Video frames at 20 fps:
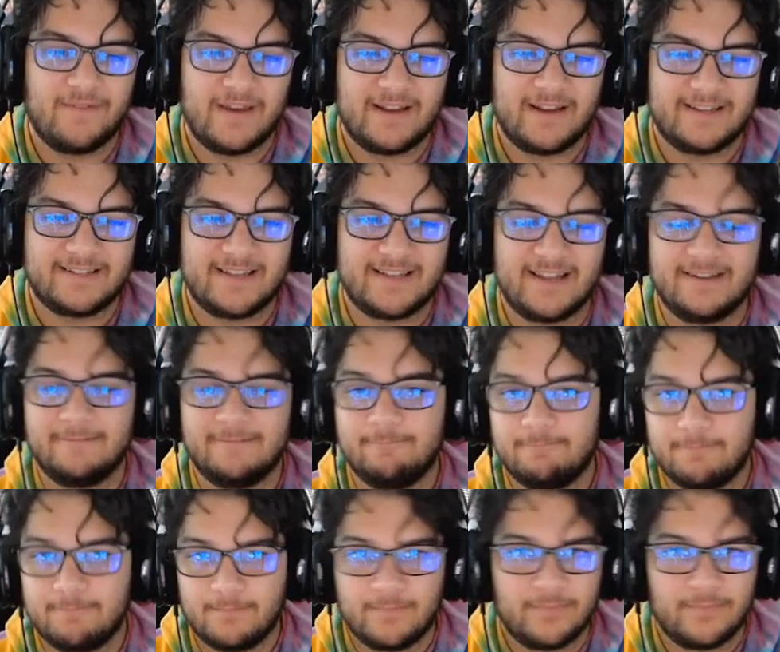fan of
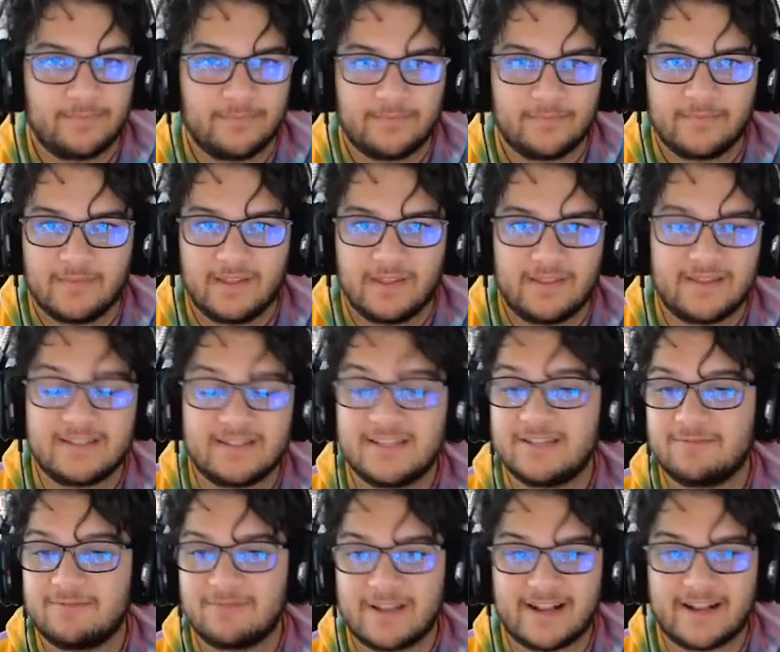Zetton. This
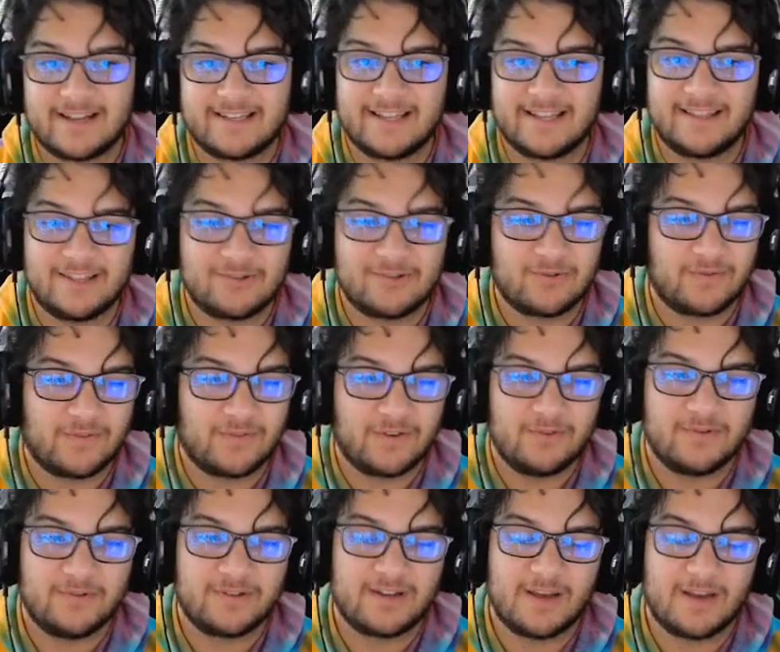is, like I said, this
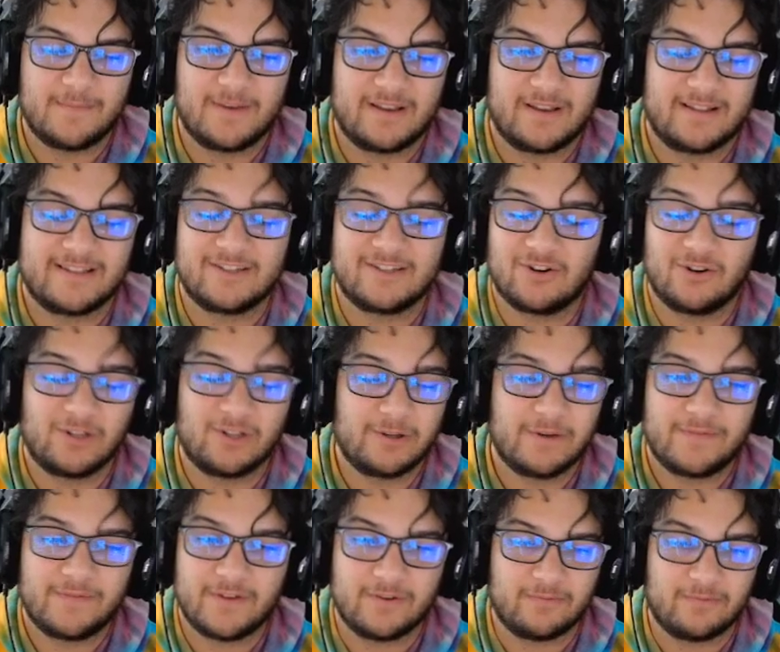review is coming. This is an
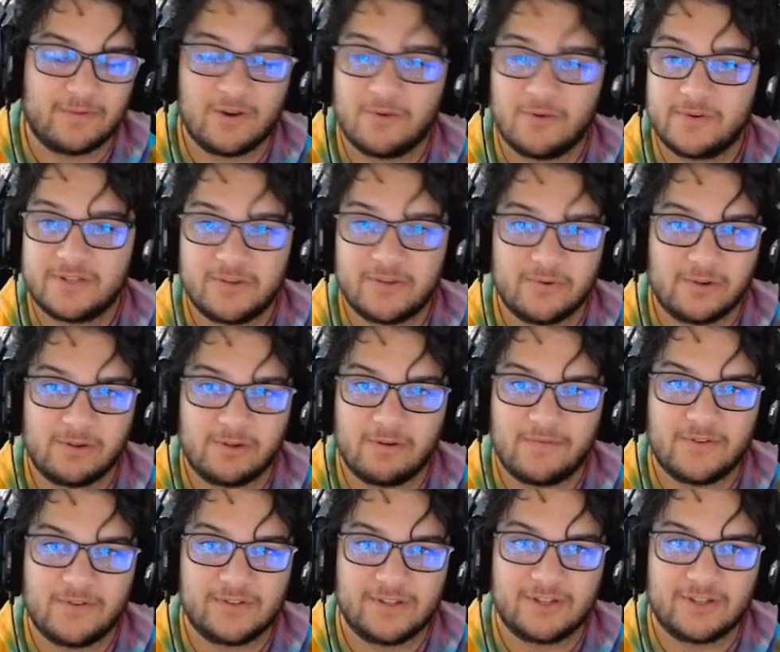early review. We always do early
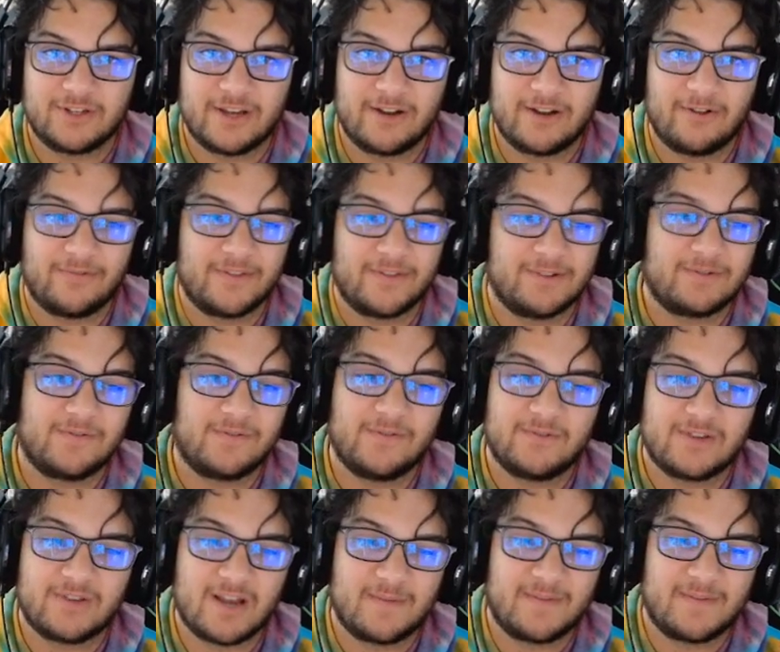reviews on the channel. This
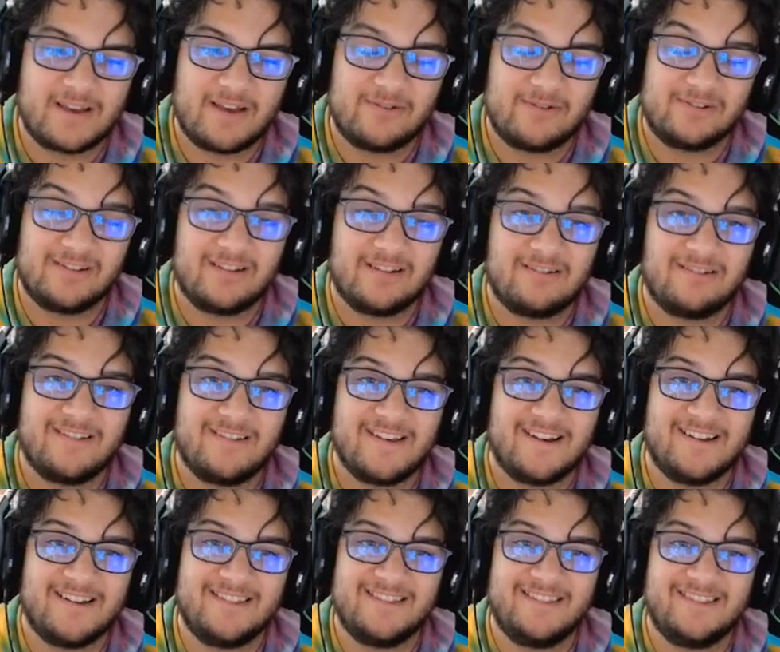review is coming out literally
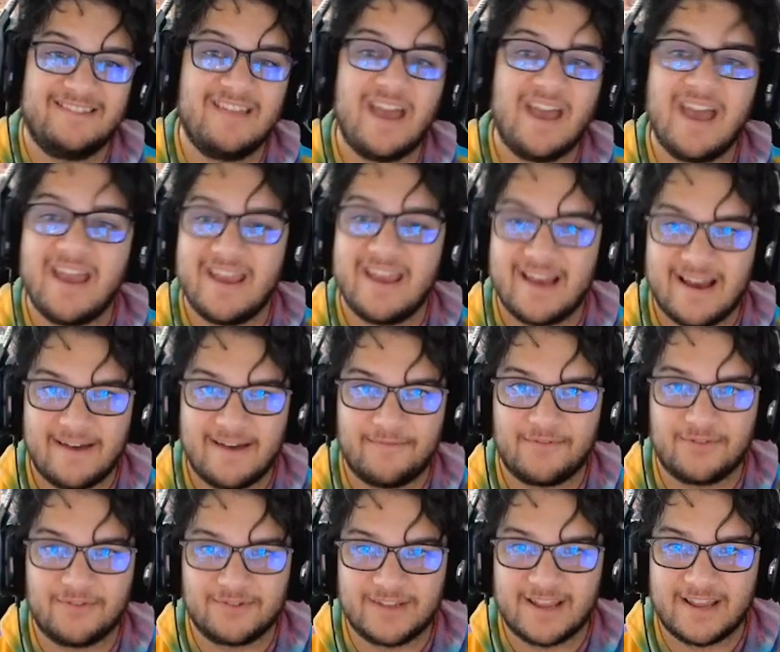a day
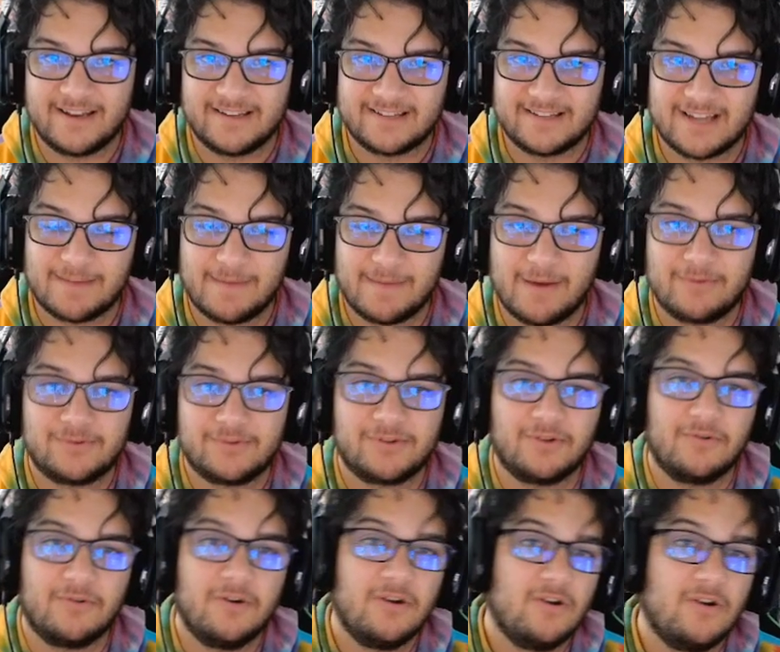after Zetton has come out.
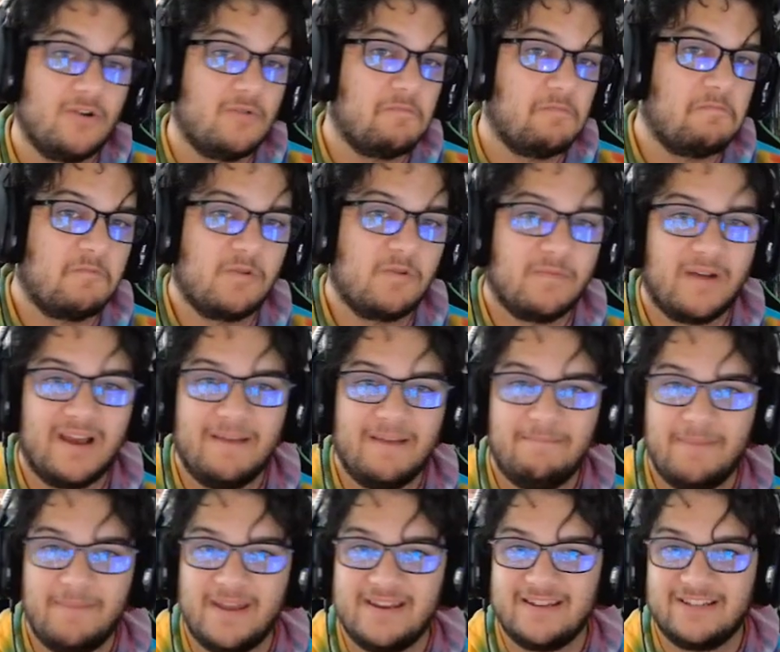So, will my
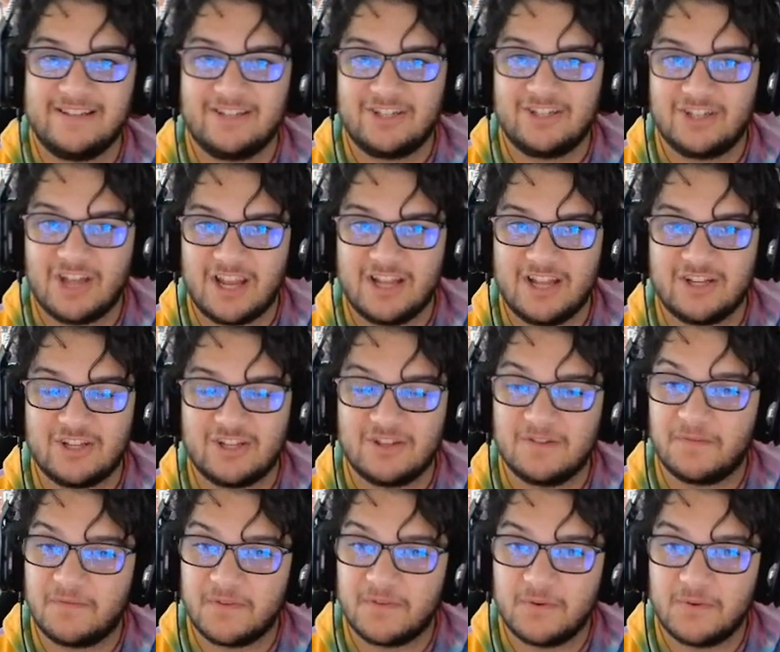opinions change in
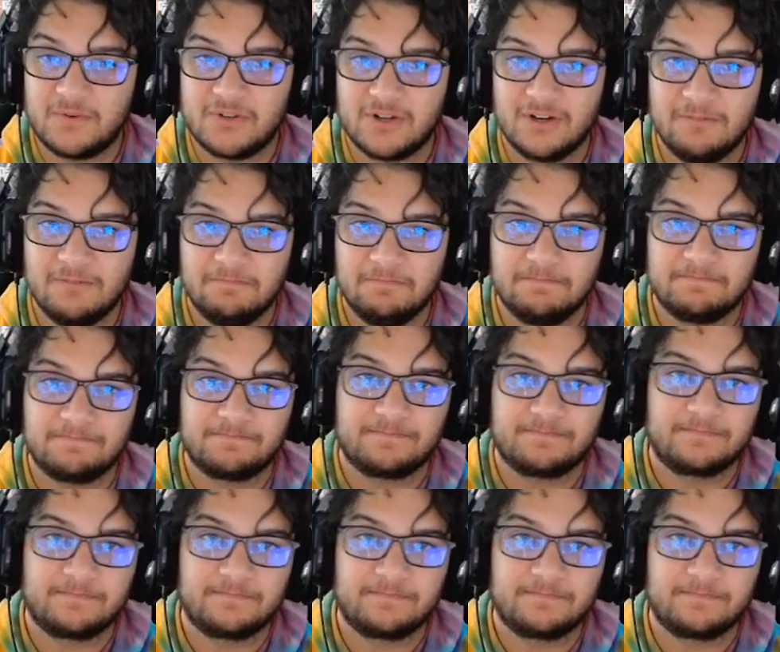the future?